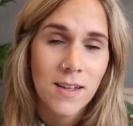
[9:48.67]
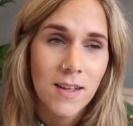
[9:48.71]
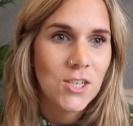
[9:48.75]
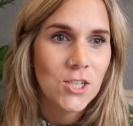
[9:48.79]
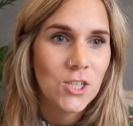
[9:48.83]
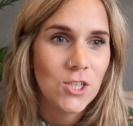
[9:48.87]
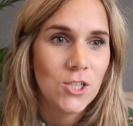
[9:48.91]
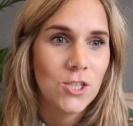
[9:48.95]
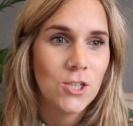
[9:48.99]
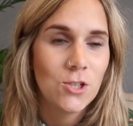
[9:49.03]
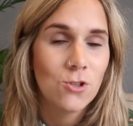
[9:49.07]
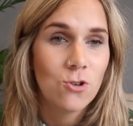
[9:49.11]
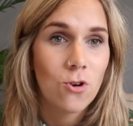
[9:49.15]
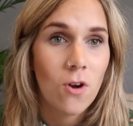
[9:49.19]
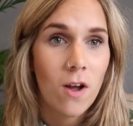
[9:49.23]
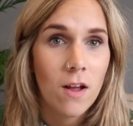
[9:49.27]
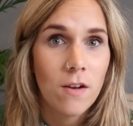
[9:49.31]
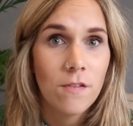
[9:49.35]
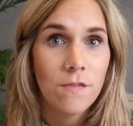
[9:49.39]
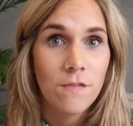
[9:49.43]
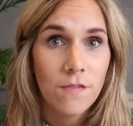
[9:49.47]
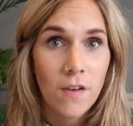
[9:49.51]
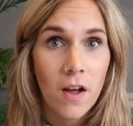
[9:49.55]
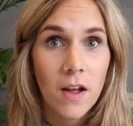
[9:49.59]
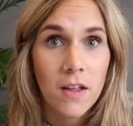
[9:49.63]
Just to try
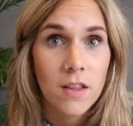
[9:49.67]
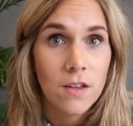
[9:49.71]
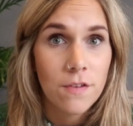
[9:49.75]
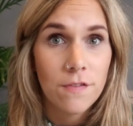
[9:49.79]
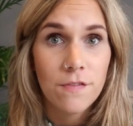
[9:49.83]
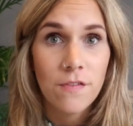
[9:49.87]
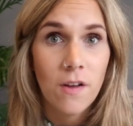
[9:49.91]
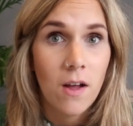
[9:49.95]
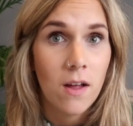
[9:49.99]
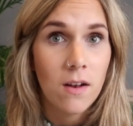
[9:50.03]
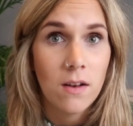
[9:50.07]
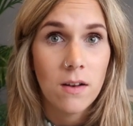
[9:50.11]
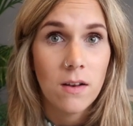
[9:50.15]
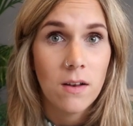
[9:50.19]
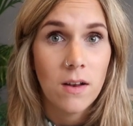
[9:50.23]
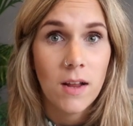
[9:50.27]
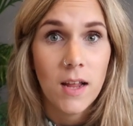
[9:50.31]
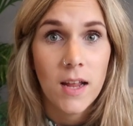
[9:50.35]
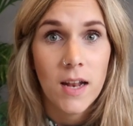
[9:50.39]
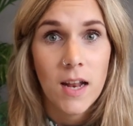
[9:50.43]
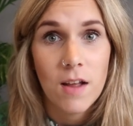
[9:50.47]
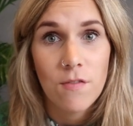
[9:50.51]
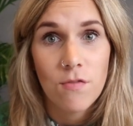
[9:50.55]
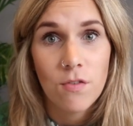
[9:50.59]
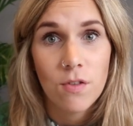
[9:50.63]
and find the fun
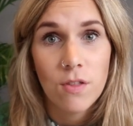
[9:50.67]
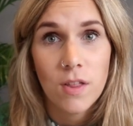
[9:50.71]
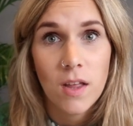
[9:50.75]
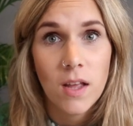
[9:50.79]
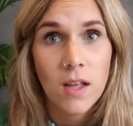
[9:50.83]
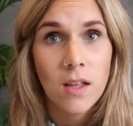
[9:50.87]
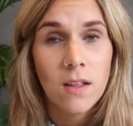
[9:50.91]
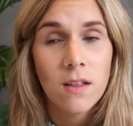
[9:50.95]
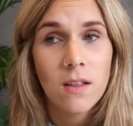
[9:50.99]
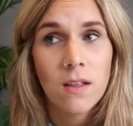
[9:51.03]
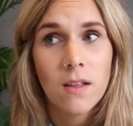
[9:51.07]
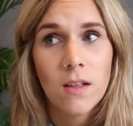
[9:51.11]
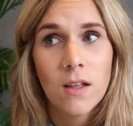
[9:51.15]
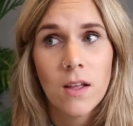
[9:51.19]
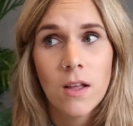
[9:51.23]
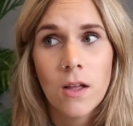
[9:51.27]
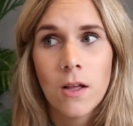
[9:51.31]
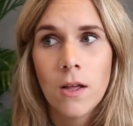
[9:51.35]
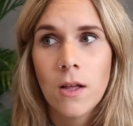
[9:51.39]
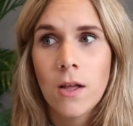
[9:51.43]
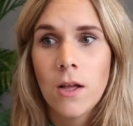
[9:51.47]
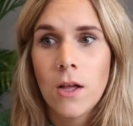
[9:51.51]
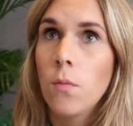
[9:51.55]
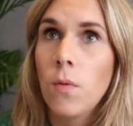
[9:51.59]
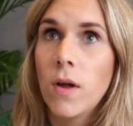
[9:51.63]
in everything.
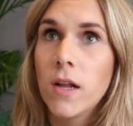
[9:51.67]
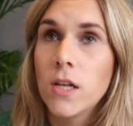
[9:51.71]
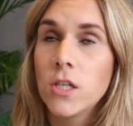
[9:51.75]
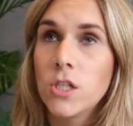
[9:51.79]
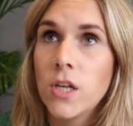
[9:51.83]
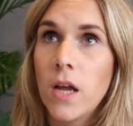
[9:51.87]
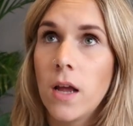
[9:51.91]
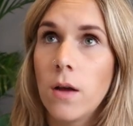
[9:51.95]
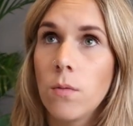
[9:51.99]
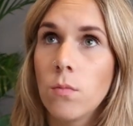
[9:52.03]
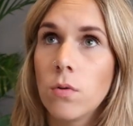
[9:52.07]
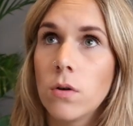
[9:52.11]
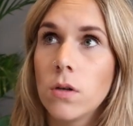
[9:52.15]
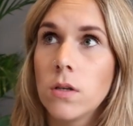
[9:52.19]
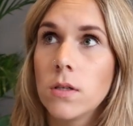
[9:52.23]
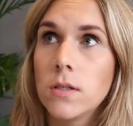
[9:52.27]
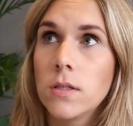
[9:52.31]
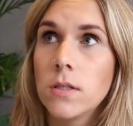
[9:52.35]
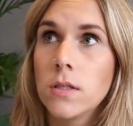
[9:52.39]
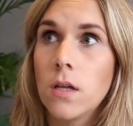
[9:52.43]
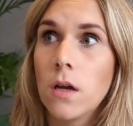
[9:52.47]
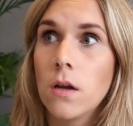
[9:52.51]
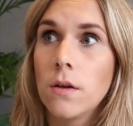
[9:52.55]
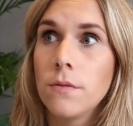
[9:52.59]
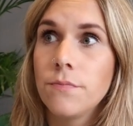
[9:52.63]
When Jet
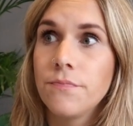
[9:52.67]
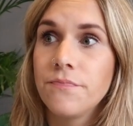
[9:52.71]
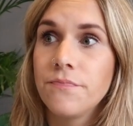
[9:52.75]
was